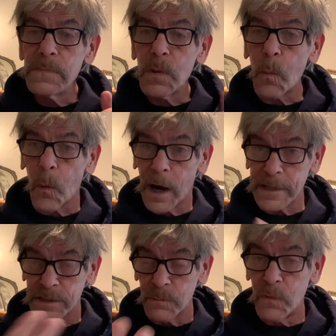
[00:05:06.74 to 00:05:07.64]

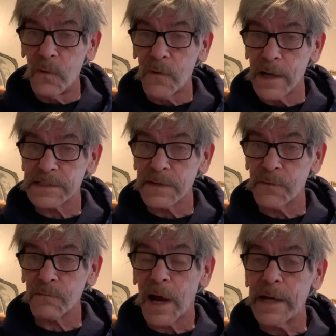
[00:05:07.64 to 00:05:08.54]
wanted to move on
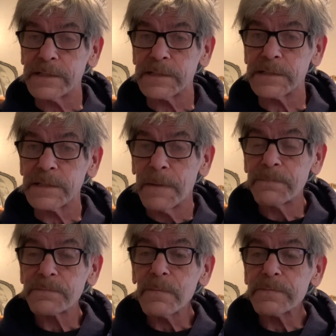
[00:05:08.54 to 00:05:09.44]
civil rights.
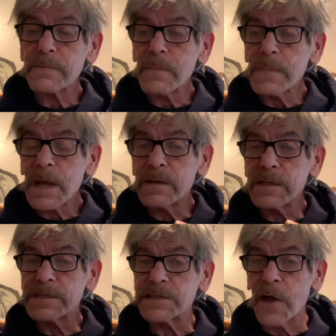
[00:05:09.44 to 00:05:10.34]

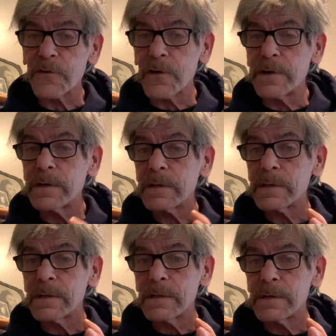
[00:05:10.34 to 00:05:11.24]
The
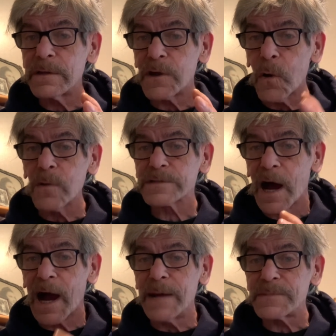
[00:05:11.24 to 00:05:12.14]

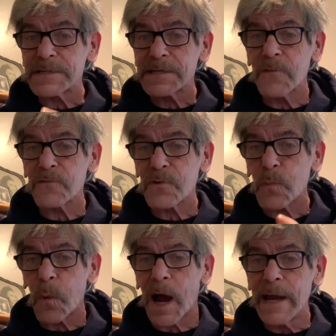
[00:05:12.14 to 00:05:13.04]
old-time
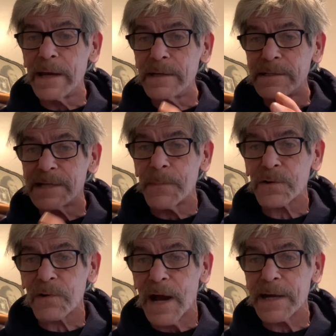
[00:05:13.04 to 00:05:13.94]
Southern white
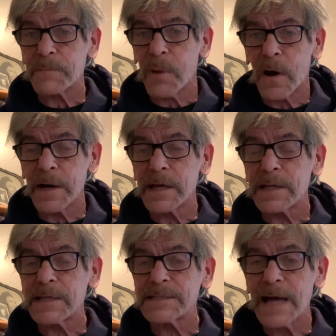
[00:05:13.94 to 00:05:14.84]
Democratic Party
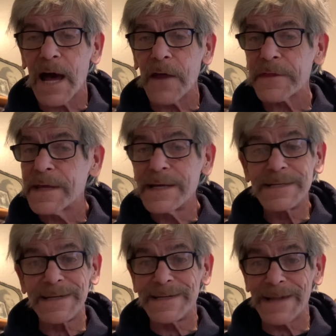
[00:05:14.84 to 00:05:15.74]
in the South
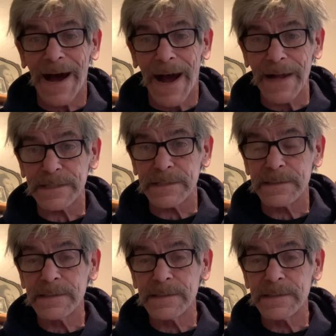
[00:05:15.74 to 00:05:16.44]
did not.